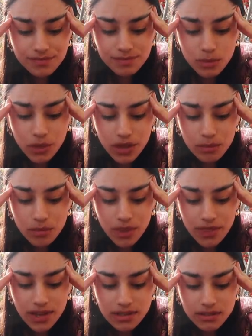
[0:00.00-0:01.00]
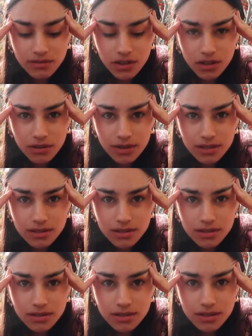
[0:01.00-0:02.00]
more than 1,000
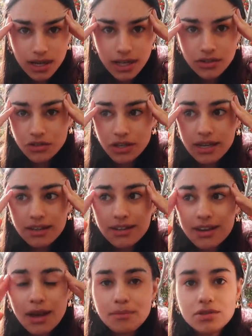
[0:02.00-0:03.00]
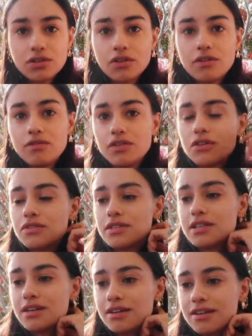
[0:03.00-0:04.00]
followers. I don't get it. I'm so
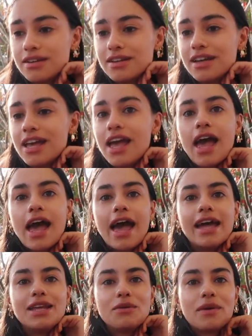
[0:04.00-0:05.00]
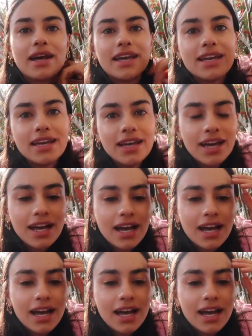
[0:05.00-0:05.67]
confused. Anyway,